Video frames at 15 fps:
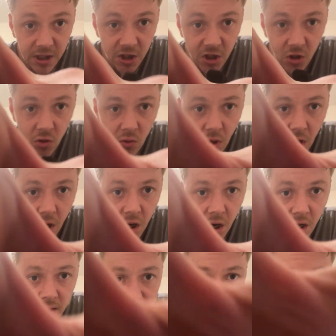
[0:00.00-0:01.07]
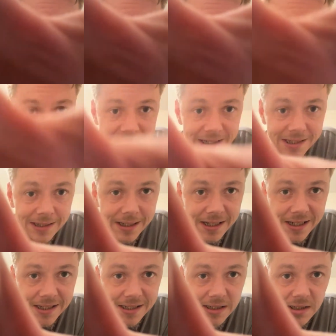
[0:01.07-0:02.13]
you are getting
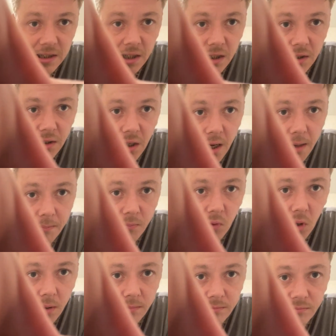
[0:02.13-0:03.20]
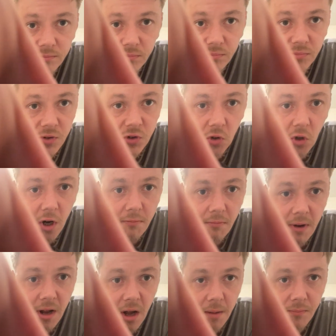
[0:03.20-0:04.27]
hidden. I'm not, sorry
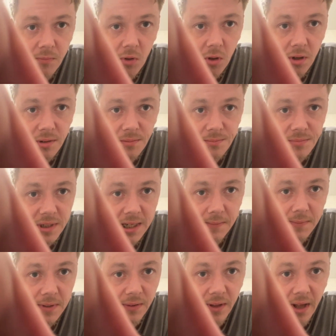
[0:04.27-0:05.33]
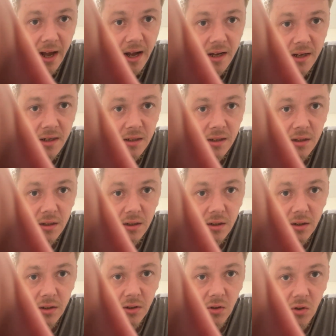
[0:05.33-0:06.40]
mate, I'm not having that.
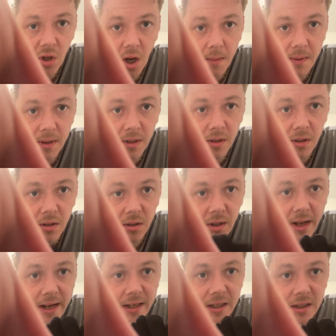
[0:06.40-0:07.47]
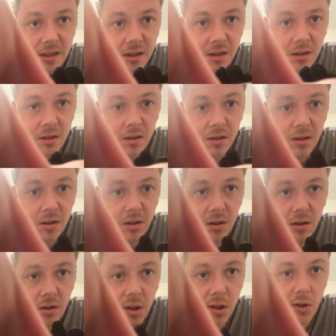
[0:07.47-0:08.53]
You know what I mean? Like,
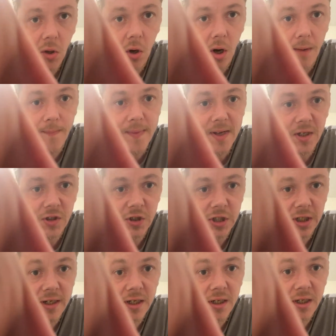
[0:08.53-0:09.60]
you're obviously